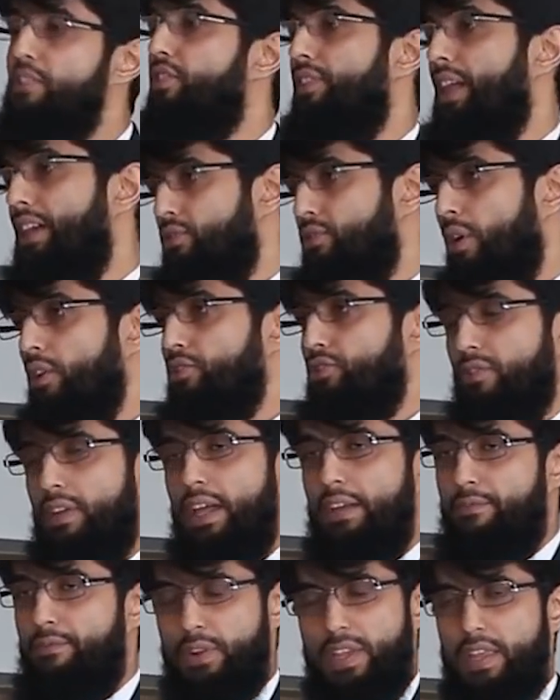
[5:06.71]
So that's also
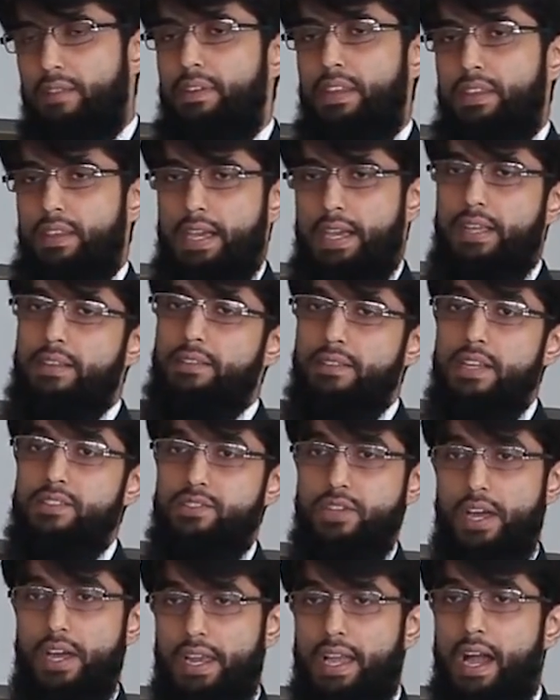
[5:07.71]
like forgiven, like
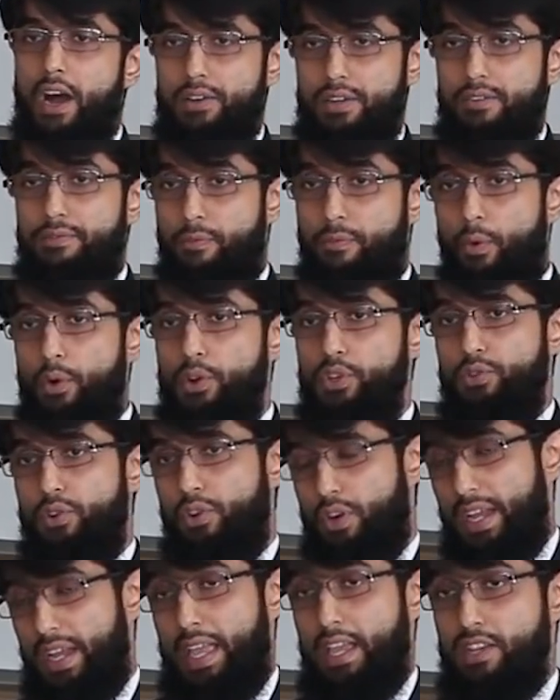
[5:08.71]
it's not accounted for you
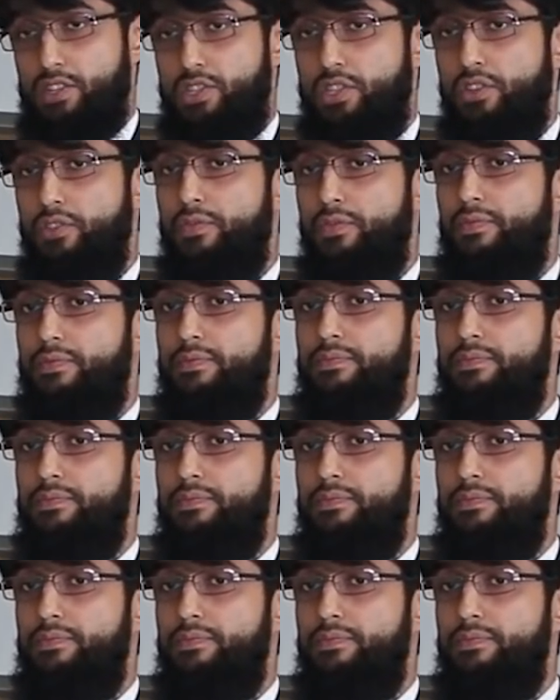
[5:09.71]
or against you,